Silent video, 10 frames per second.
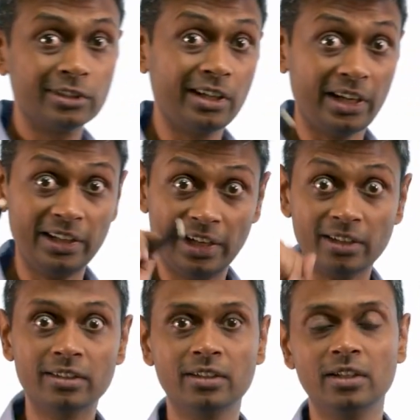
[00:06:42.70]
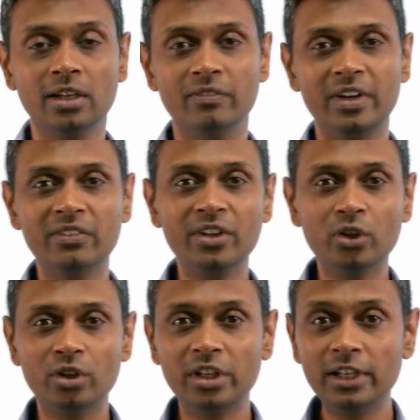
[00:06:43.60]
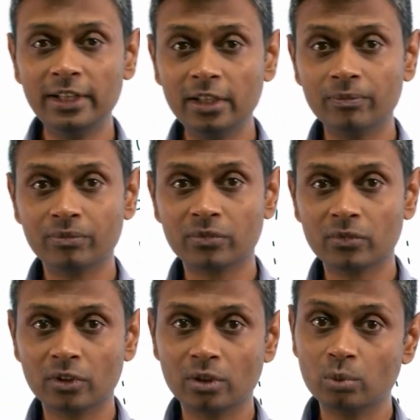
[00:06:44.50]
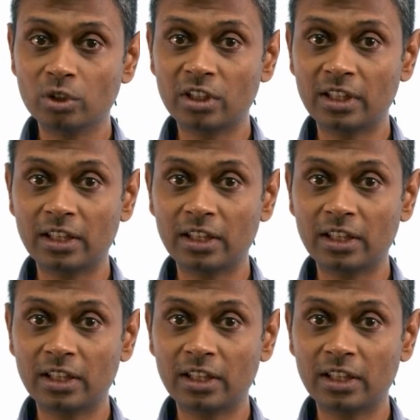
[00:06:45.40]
Try that. Whenever you're dealing with